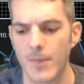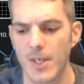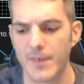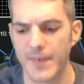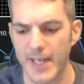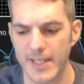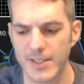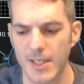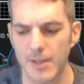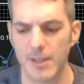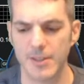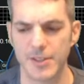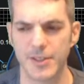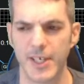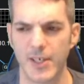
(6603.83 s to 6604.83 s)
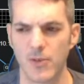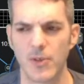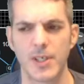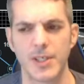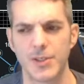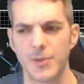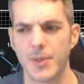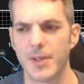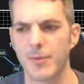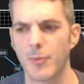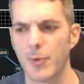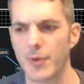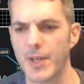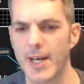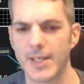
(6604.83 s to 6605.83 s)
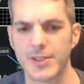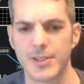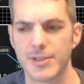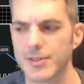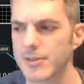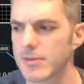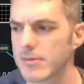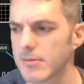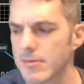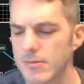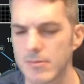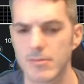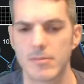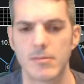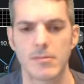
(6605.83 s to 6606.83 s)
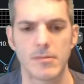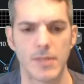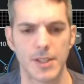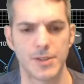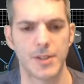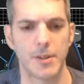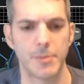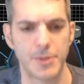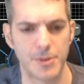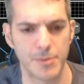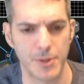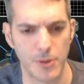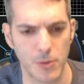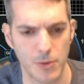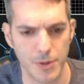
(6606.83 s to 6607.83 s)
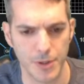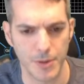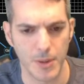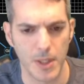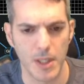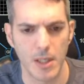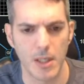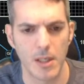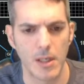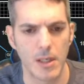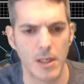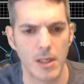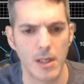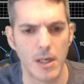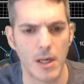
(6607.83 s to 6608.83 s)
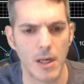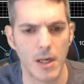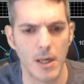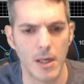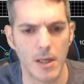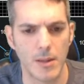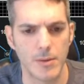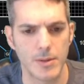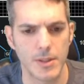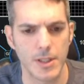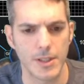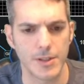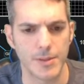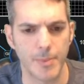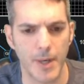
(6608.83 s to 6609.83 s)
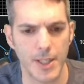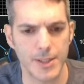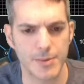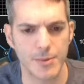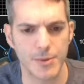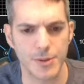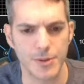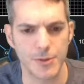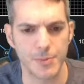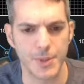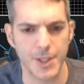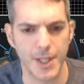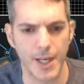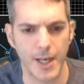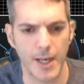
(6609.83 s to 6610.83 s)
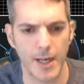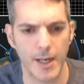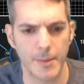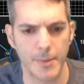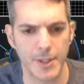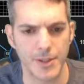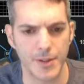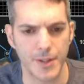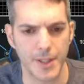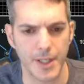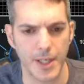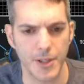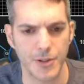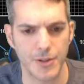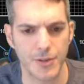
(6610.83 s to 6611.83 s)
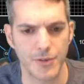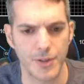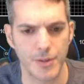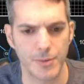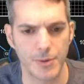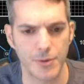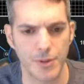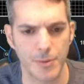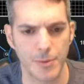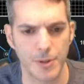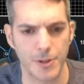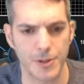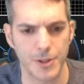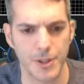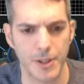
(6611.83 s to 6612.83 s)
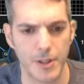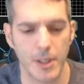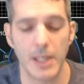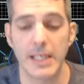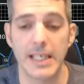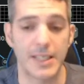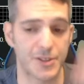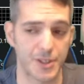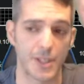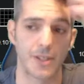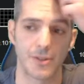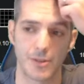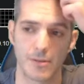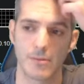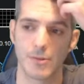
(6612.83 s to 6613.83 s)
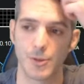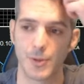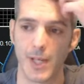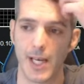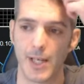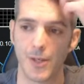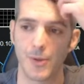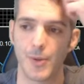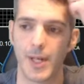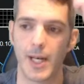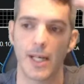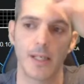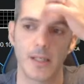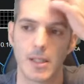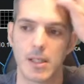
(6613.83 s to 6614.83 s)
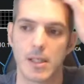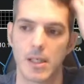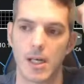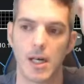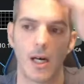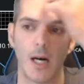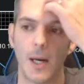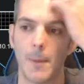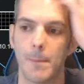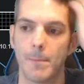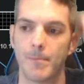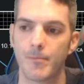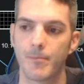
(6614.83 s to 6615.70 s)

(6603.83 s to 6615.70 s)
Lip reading: next I'll have to take a look at doing it with Nexus. That'd be something cool to do. Is it possible to use PKI-based authentication instead of using a parachute? Yes, it is. You can do that. That